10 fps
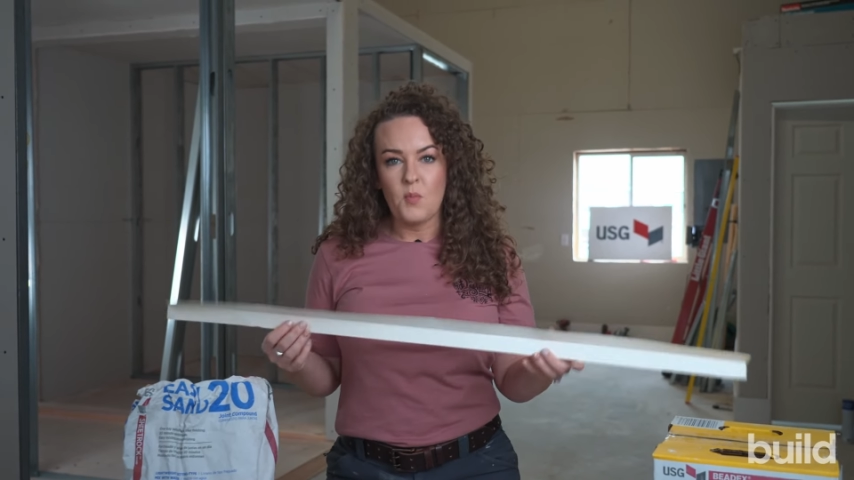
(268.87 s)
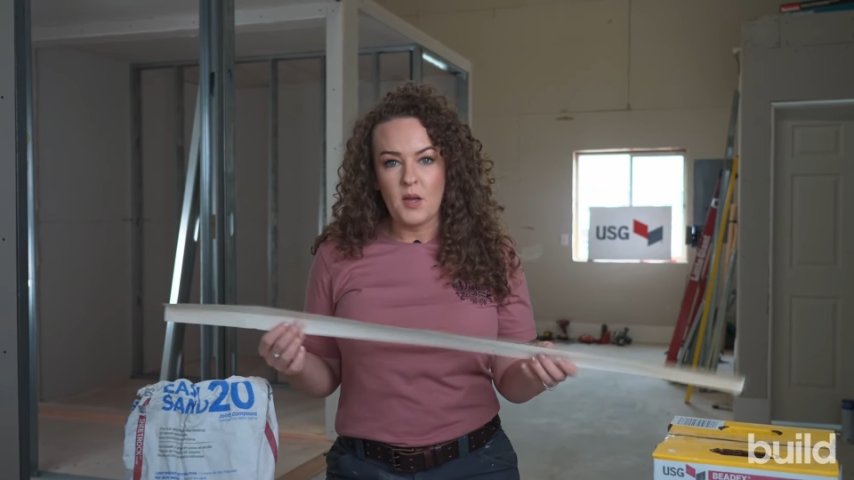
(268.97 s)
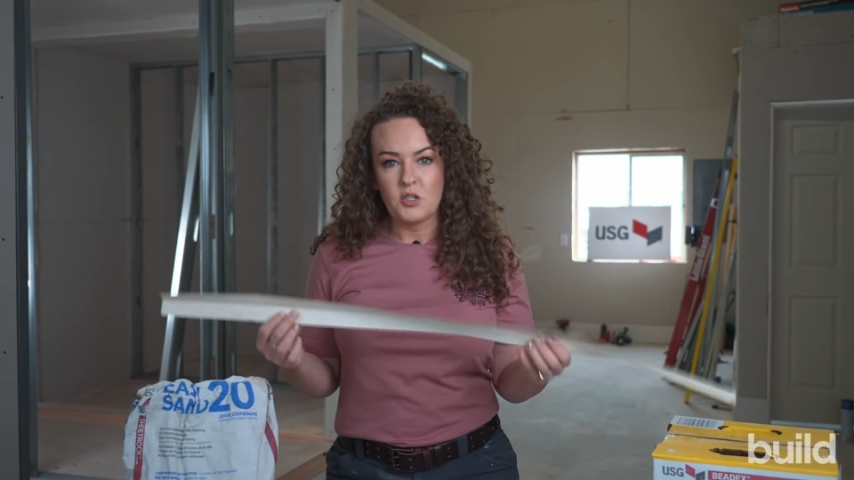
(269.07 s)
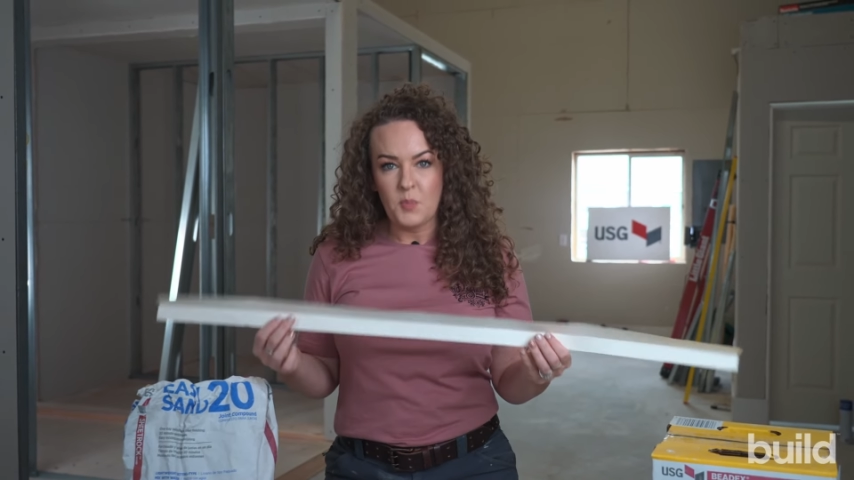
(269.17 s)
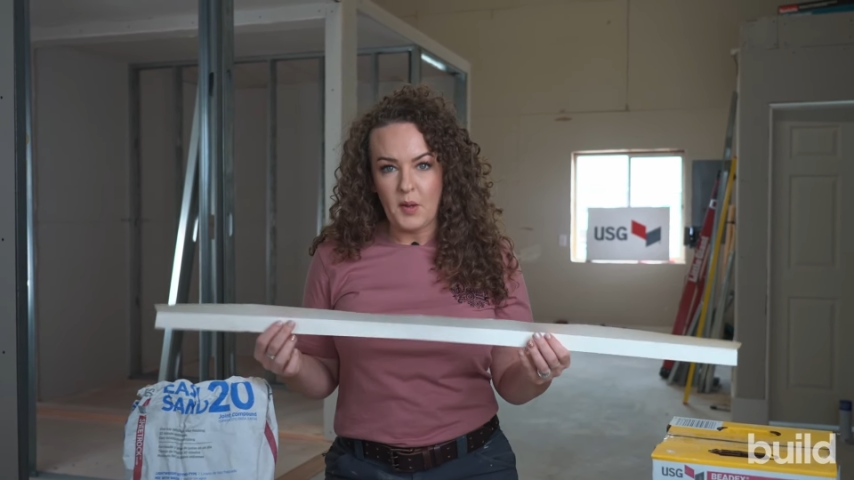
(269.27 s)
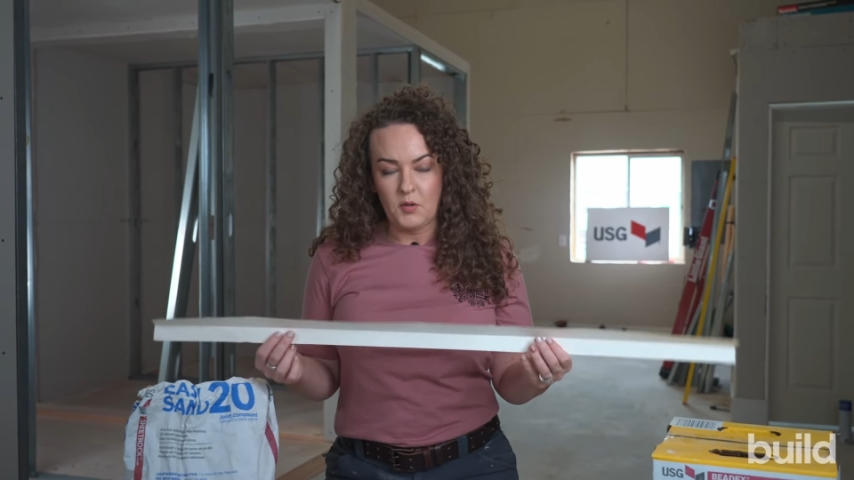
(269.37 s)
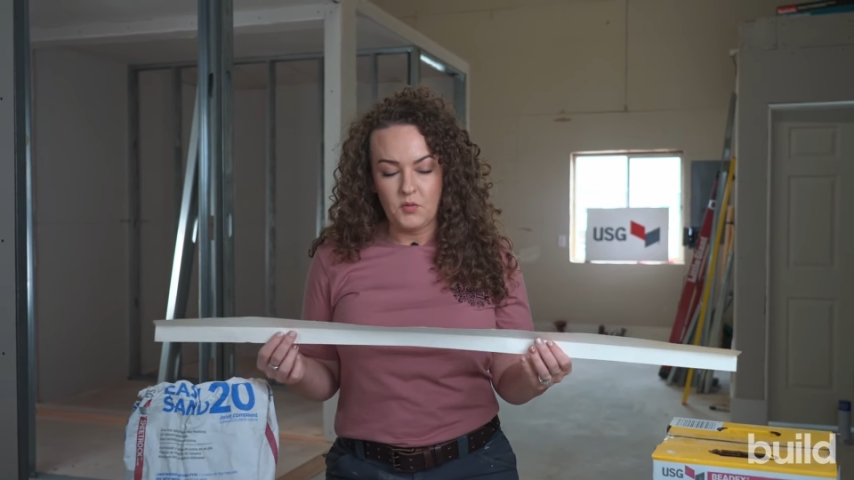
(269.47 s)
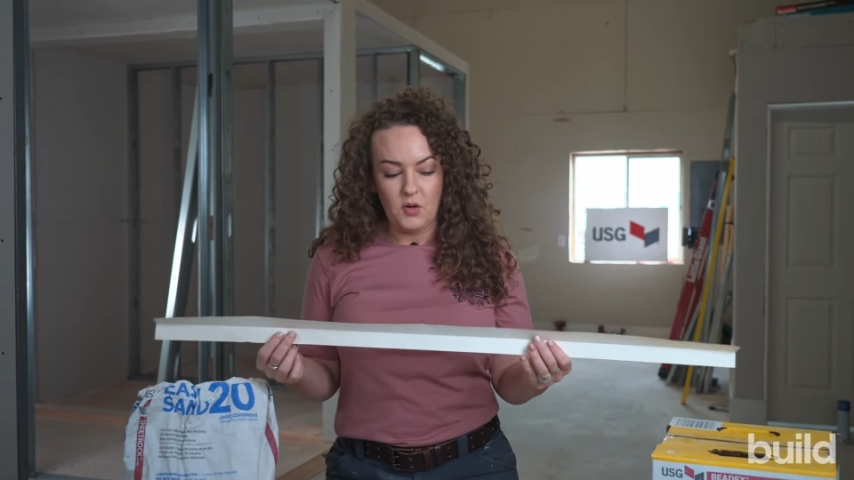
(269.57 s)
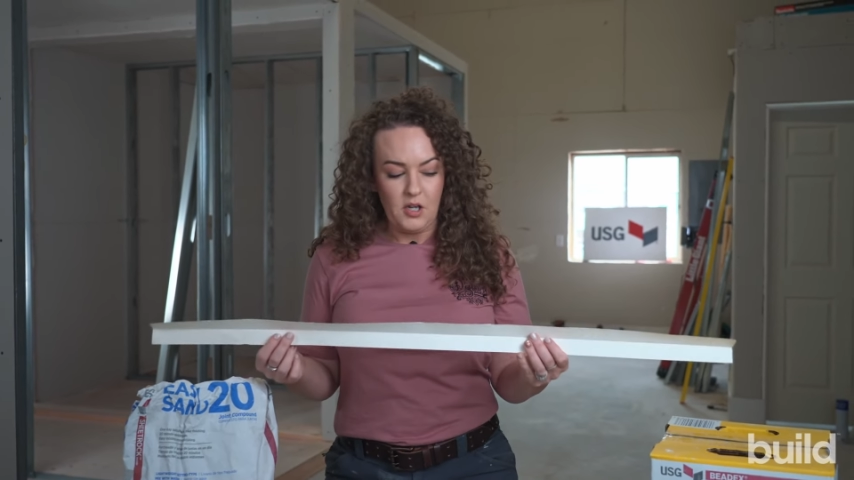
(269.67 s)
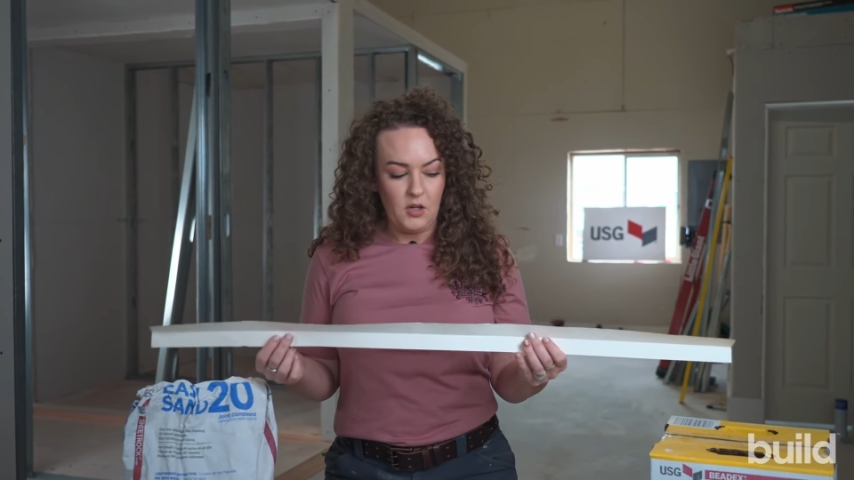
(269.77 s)
much better
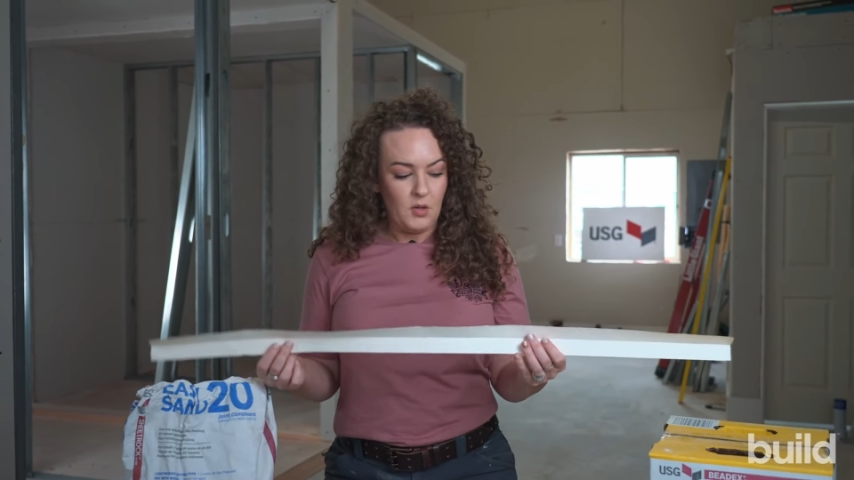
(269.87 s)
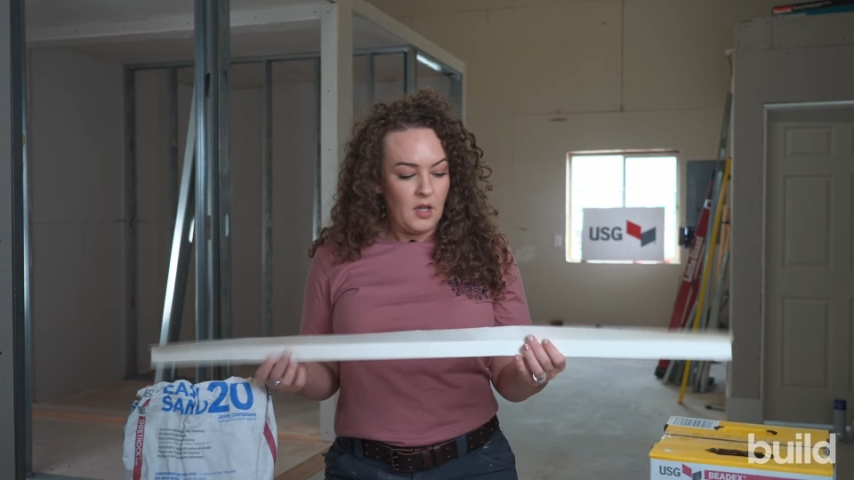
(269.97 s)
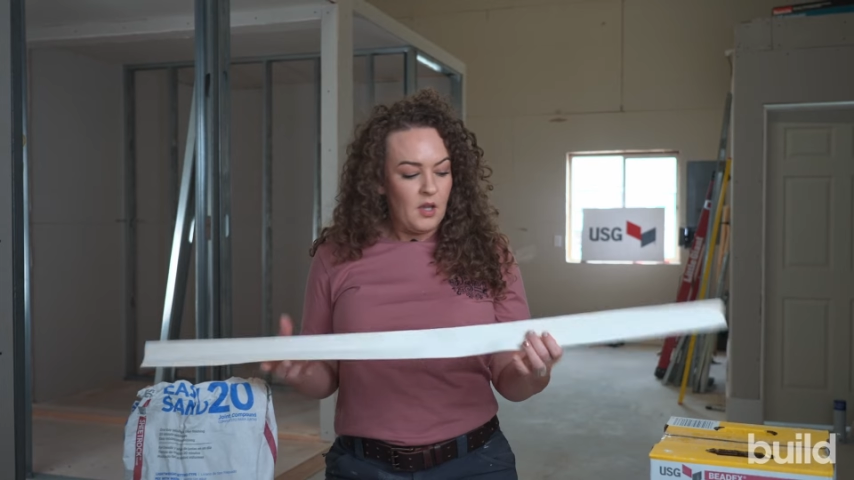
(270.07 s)
for you.